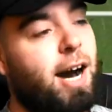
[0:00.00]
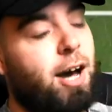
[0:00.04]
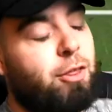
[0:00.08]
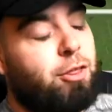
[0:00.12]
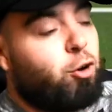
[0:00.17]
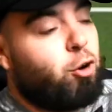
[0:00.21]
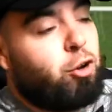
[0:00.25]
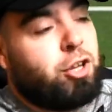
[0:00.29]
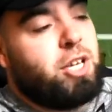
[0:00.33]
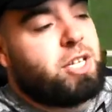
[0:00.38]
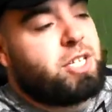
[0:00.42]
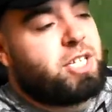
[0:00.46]
I
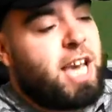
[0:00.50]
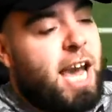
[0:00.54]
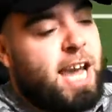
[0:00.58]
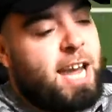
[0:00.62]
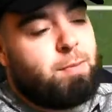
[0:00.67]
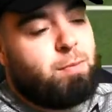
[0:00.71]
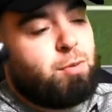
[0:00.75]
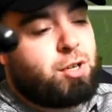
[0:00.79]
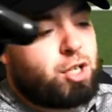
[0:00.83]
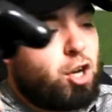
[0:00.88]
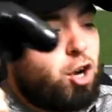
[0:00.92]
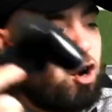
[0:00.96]
thought this
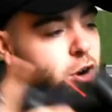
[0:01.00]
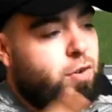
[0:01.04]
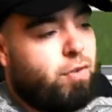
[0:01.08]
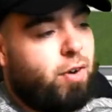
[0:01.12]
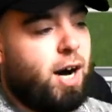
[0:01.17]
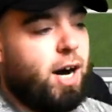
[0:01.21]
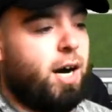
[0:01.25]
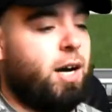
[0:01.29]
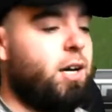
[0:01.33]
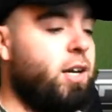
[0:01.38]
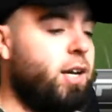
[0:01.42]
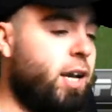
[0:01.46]
game was
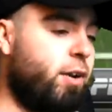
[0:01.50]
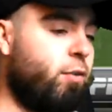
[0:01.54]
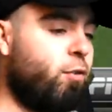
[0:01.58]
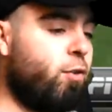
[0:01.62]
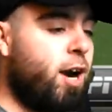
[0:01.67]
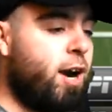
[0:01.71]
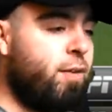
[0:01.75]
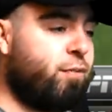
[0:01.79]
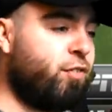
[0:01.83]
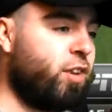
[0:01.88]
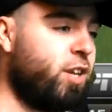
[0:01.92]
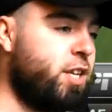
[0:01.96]
over, and
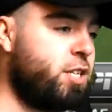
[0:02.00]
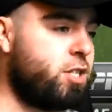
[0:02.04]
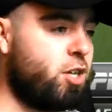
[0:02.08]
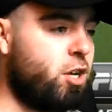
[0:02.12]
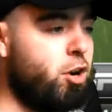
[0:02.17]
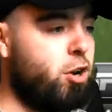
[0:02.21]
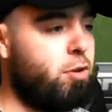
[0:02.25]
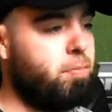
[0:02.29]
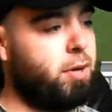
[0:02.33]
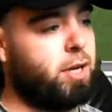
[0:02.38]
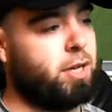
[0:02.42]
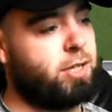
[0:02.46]
rightfully
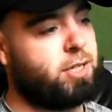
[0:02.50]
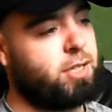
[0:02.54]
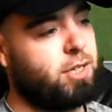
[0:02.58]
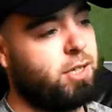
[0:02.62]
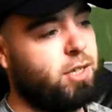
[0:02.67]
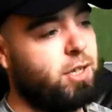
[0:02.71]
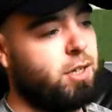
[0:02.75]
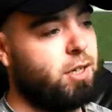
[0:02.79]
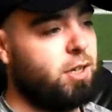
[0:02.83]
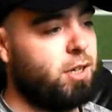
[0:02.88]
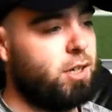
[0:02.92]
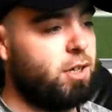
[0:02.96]
so, but
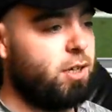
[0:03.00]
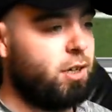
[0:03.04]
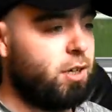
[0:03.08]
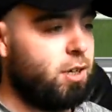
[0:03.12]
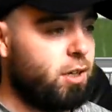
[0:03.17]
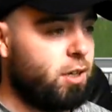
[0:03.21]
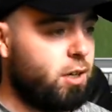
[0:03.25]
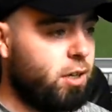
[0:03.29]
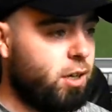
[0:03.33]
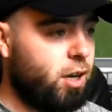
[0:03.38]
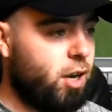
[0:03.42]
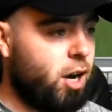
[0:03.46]

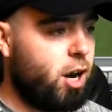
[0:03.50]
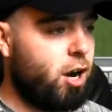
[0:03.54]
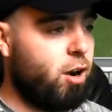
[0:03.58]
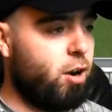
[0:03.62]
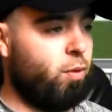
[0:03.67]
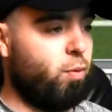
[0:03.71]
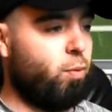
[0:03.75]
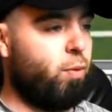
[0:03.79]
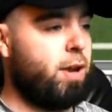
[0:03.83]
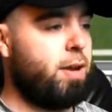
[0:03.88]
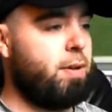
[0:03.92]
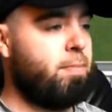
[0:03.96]

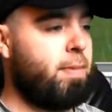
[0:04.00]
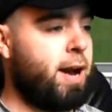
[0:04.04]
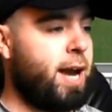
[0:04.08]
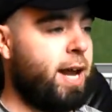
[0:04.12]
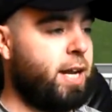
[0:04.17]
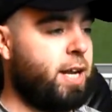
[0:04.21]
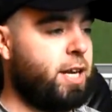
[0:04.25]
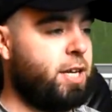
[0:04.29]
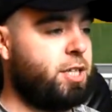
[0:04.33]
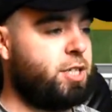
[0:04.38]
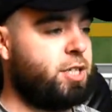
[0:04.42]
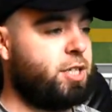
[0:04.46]
no, we
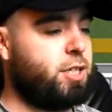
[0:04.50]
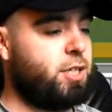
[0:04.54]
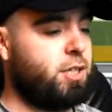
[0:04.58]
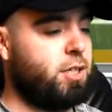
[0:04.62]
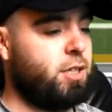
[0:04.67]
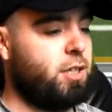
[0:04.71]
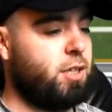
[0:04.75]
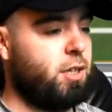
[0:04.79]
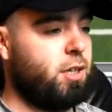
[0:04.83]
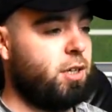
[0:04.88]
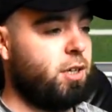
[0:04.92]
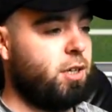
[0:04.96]
managed
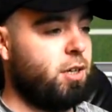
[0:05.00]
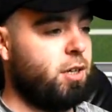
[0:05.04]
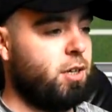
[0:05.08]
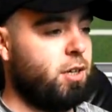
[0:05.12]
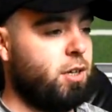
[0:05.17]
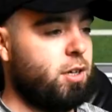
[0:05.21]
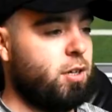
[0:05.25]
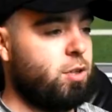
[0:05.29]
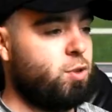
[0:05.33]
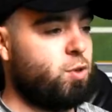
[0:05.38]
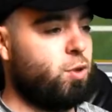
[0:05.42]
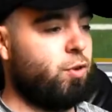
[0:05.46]

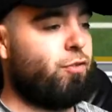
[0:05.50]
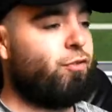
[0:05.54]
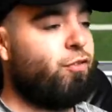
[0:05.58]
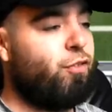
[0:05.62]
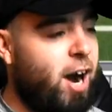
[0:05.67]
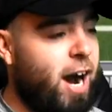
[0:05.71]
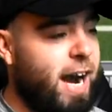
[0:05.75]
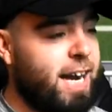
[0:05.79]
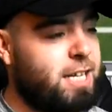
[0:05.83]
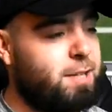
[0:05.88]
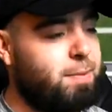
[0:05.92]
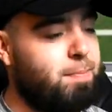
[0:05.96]
to
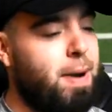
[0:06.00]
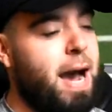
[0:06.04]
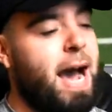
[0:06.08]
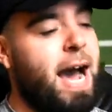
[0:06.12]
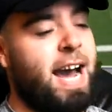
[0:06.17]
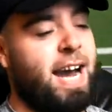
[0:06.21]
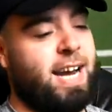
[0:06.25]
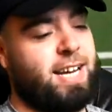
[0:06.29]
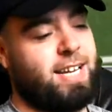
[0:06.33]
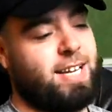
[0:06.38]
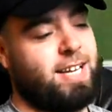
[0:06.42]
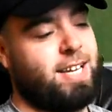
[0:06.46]
fight
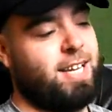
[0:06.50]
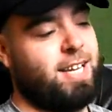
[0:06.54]
back.